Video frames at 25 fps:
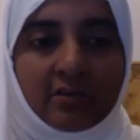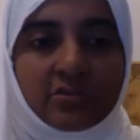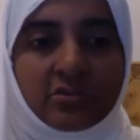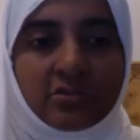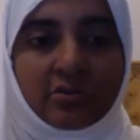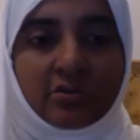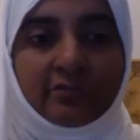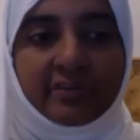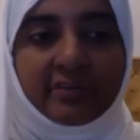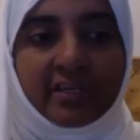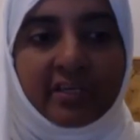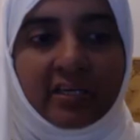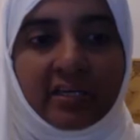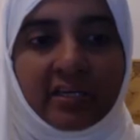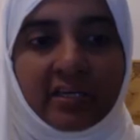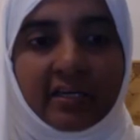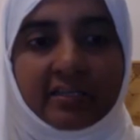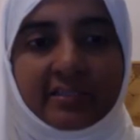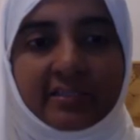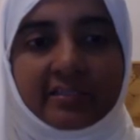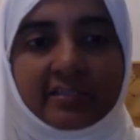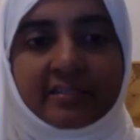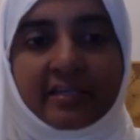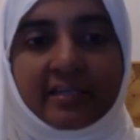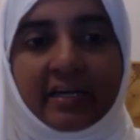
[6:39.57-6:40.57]
So we are
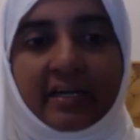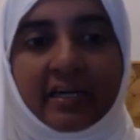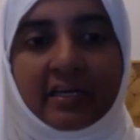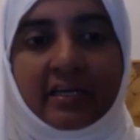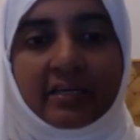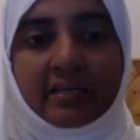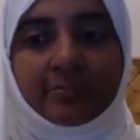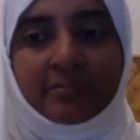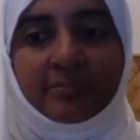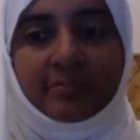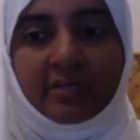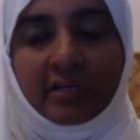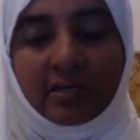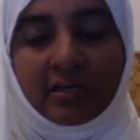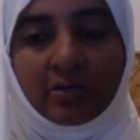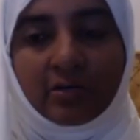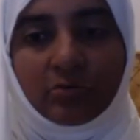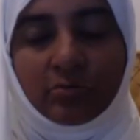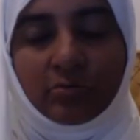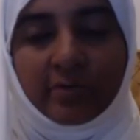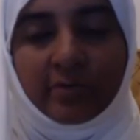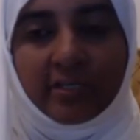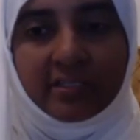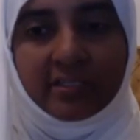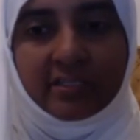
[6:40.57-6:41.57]
at a time
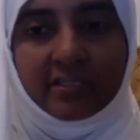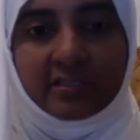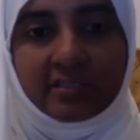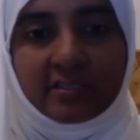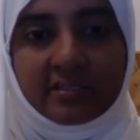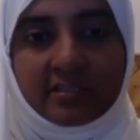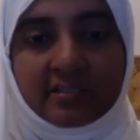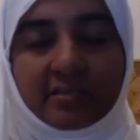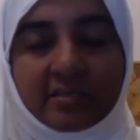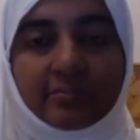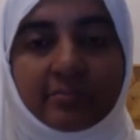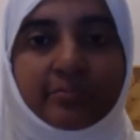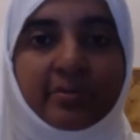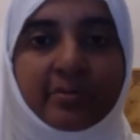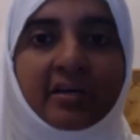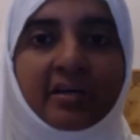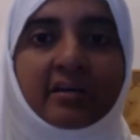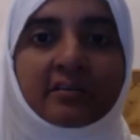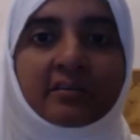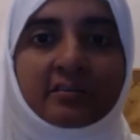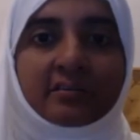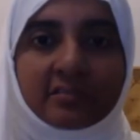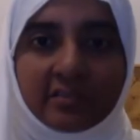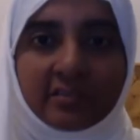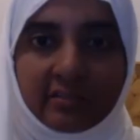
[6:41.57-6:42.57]
now when it is
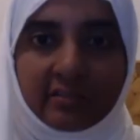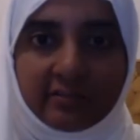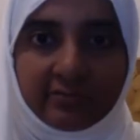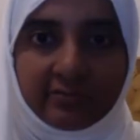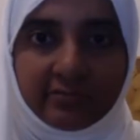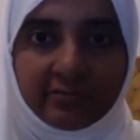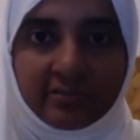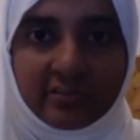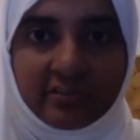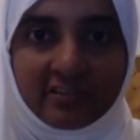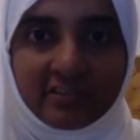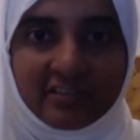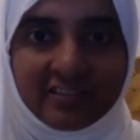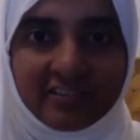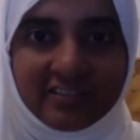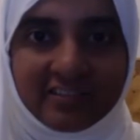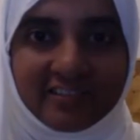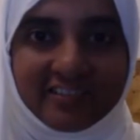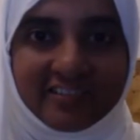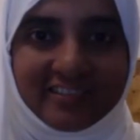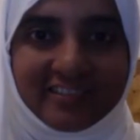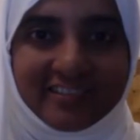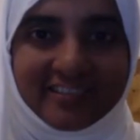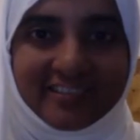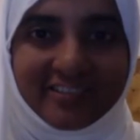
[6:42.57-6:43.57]
imperative,
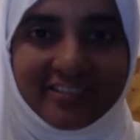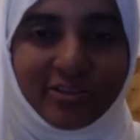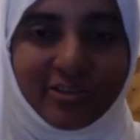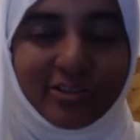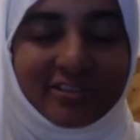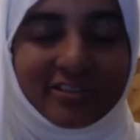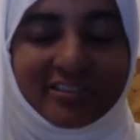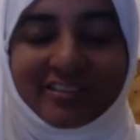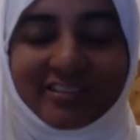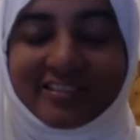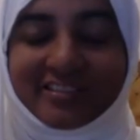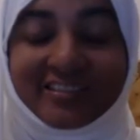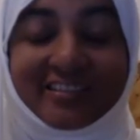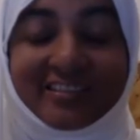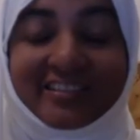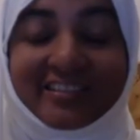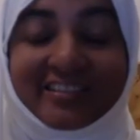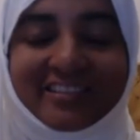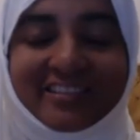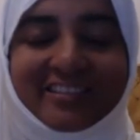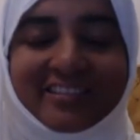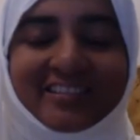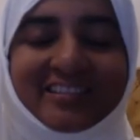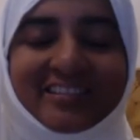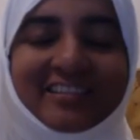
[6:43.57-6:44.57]
not just
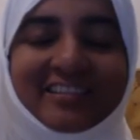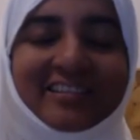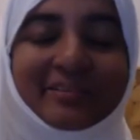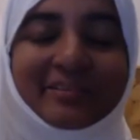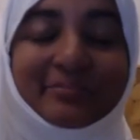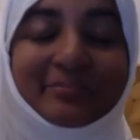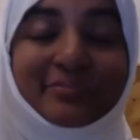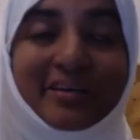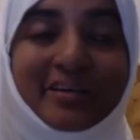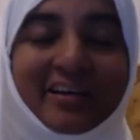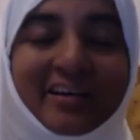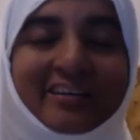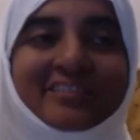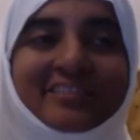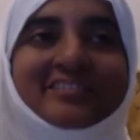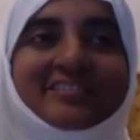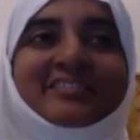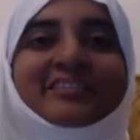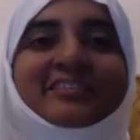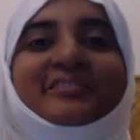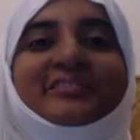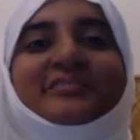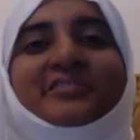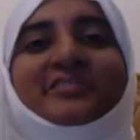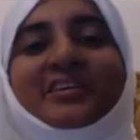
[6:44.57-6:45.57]
critical,
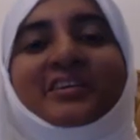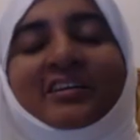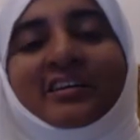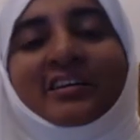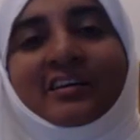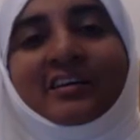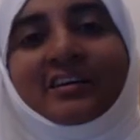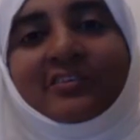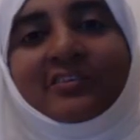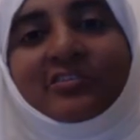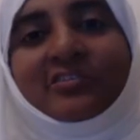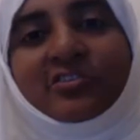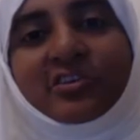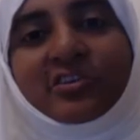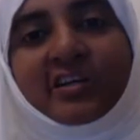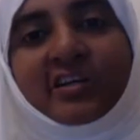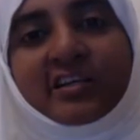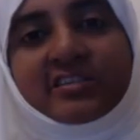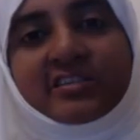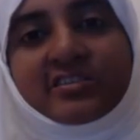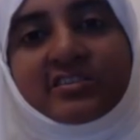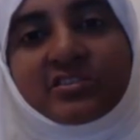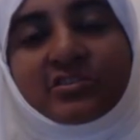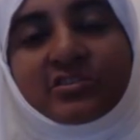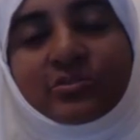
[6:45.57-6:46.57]
imperative for
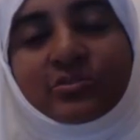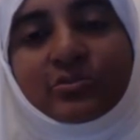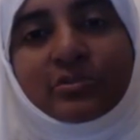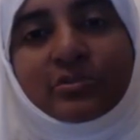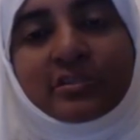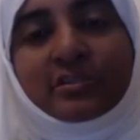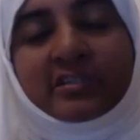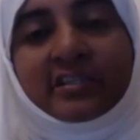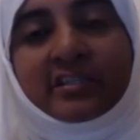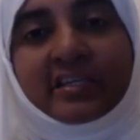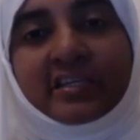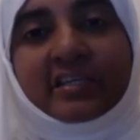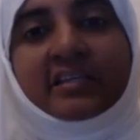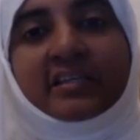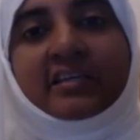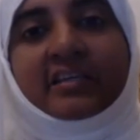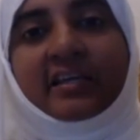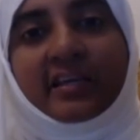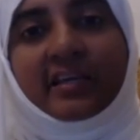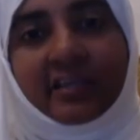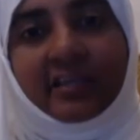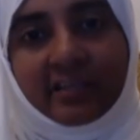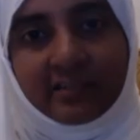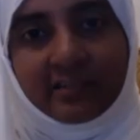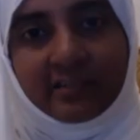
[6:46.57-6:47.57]
us to
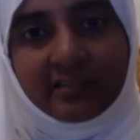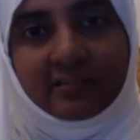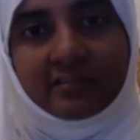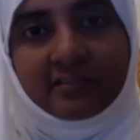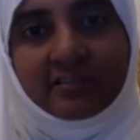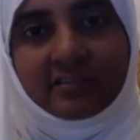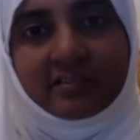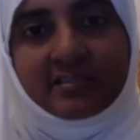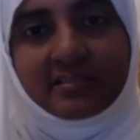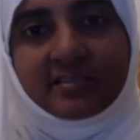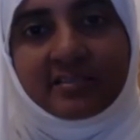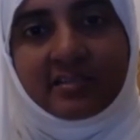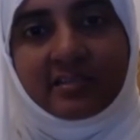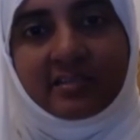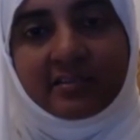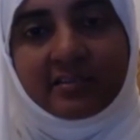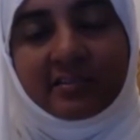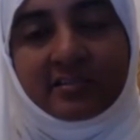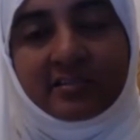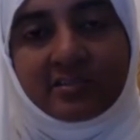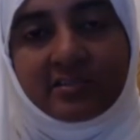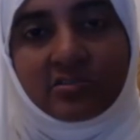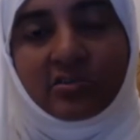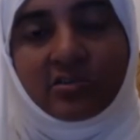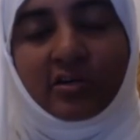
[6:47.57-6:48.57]
regain this
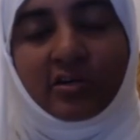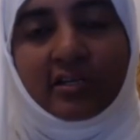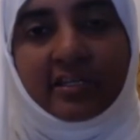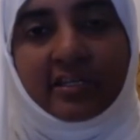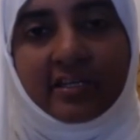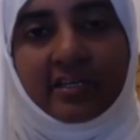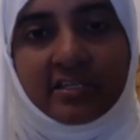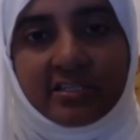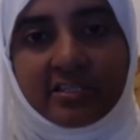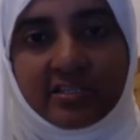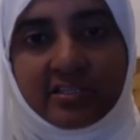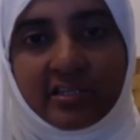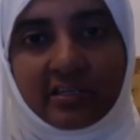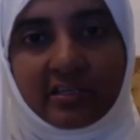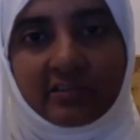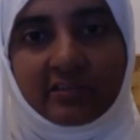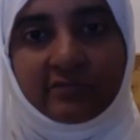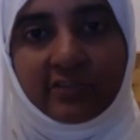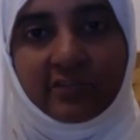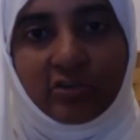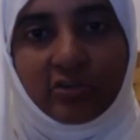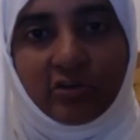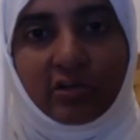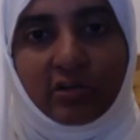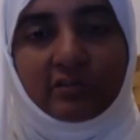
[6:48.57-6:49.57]
this knowledge that
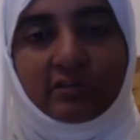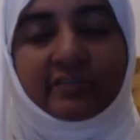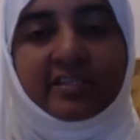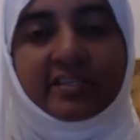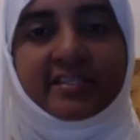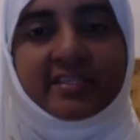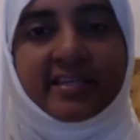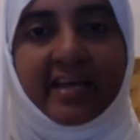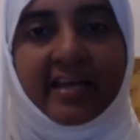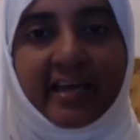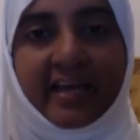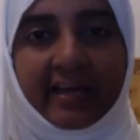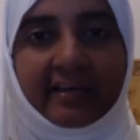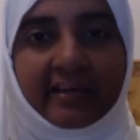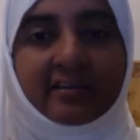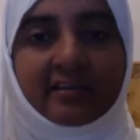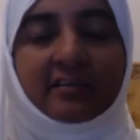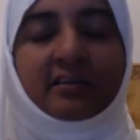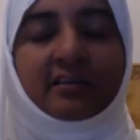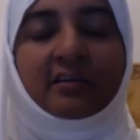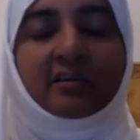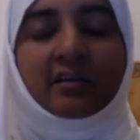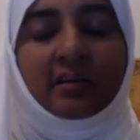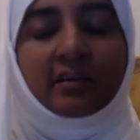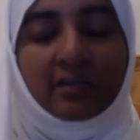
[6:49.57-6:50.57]
we always
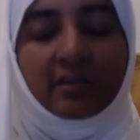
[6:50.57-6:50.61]
had